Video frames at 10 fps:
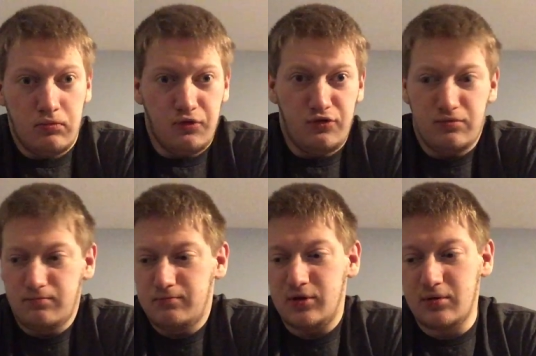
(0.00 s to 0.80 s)

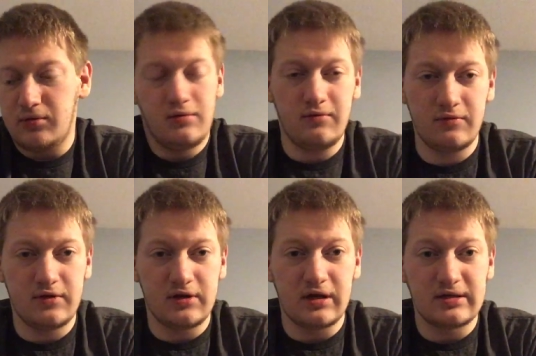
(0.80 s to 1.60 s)
the
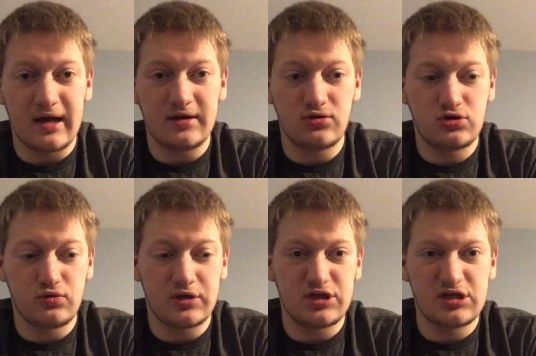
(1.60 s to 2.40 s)
the Nintendo
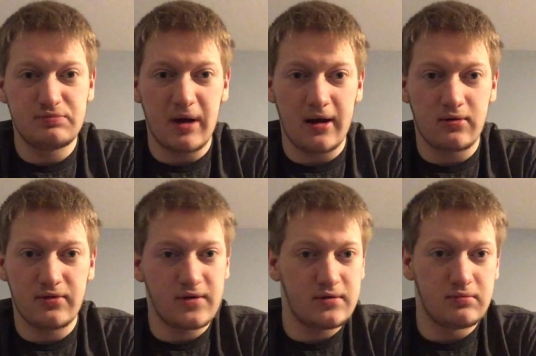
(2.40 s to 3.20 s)
Switch is better
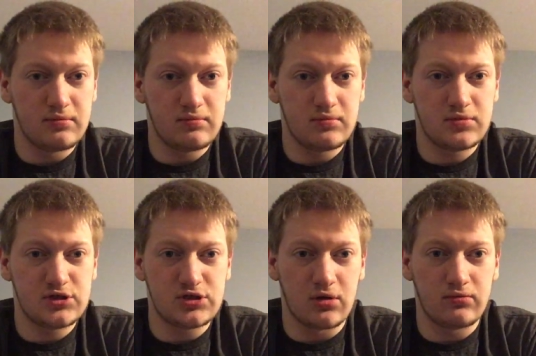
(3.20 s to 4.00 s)
than
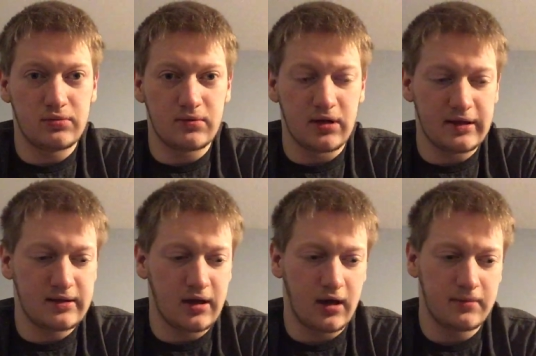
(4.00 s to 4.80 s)
so
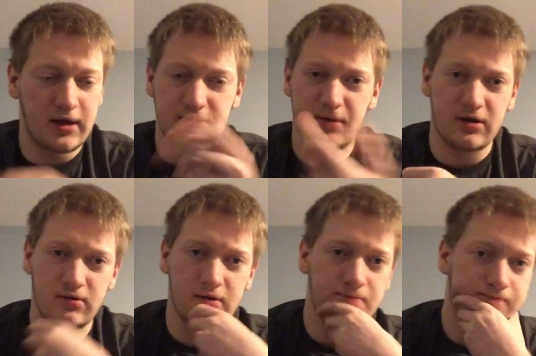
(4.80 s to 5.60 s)
like uh, not
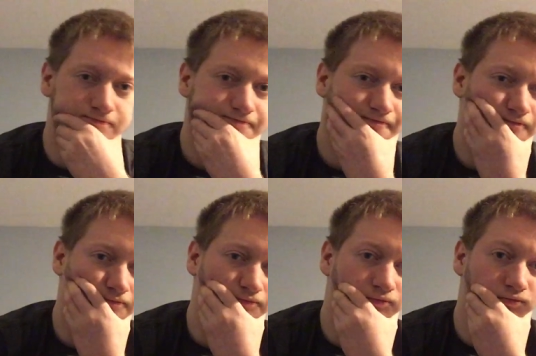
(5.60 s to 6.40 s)
better than
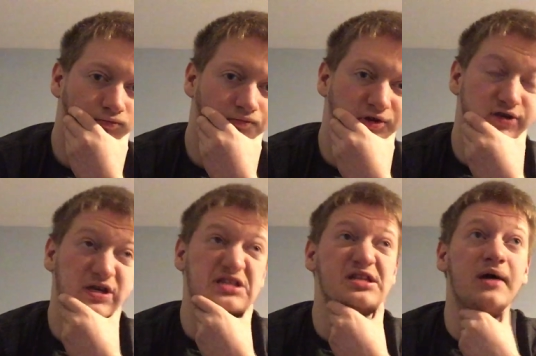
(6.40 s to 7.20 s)
PS.
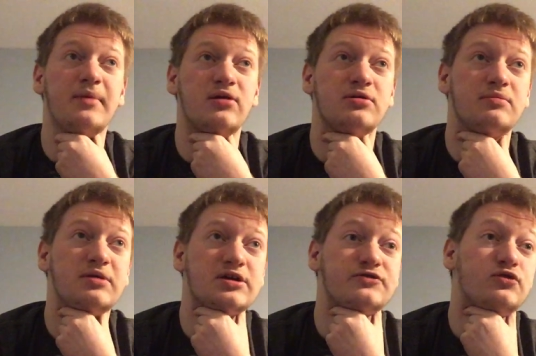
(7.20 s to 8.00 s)
It's not better than
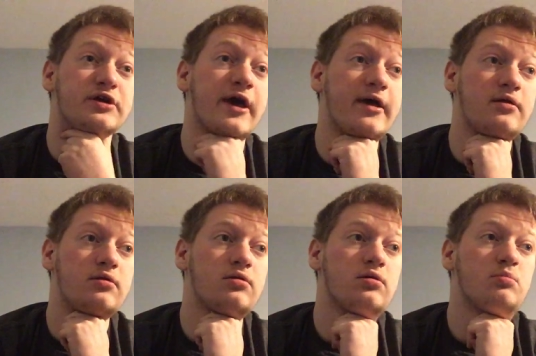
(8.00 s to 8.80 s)
PS4 yet,
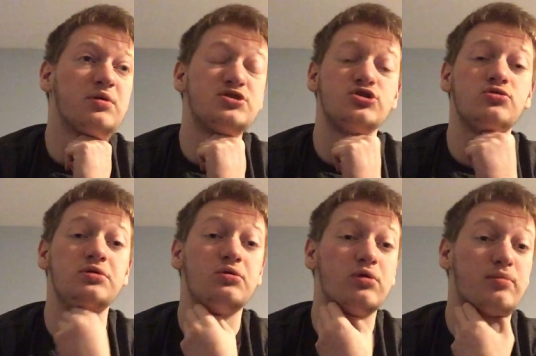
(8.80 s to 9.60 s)
but
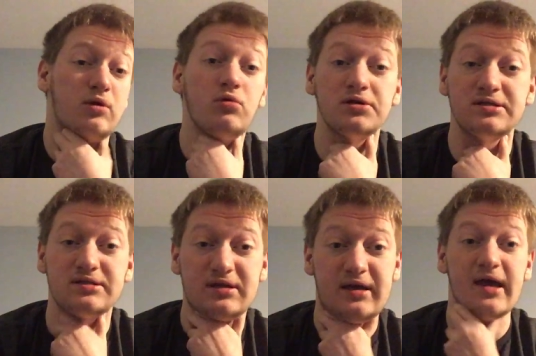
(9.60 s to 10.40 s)
soon it will be once
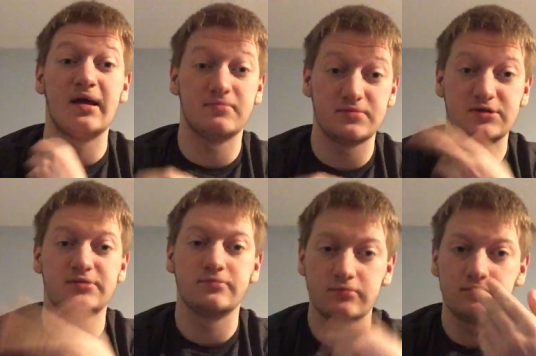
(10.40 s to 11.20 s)
the games